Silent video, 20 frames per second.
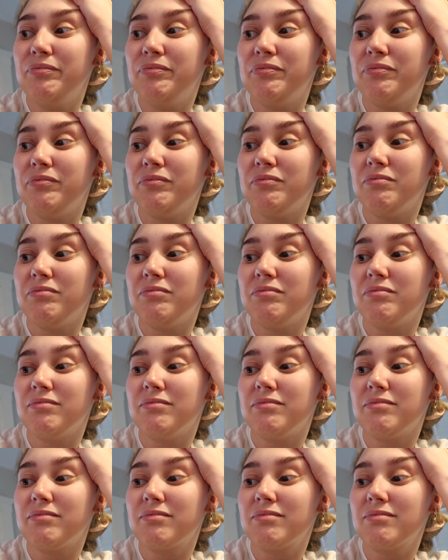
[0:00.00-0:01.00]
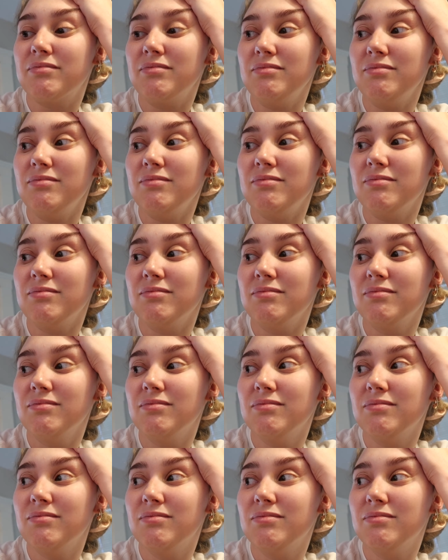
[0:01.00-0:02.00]

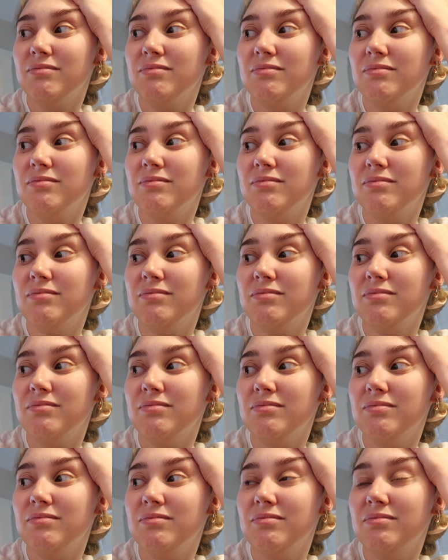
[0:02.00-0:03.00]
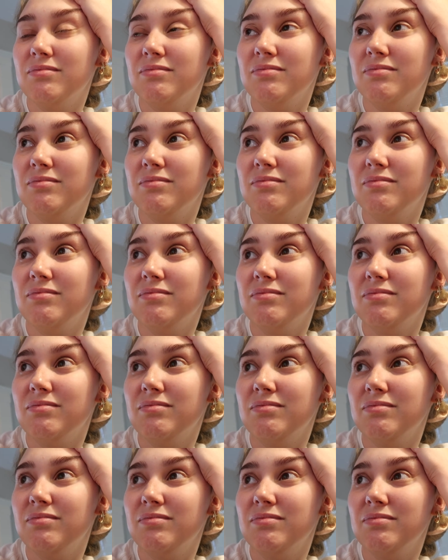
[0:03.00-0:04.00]

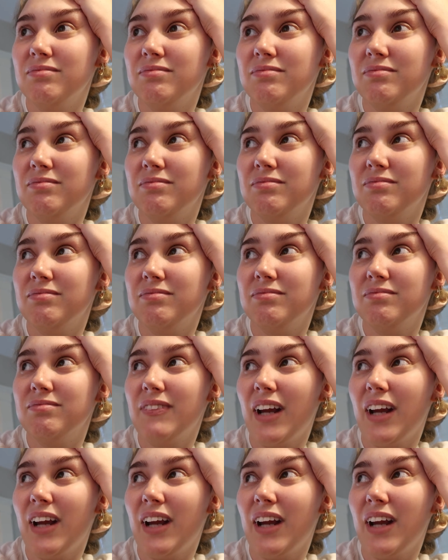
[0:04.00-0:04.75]
(no one is talking)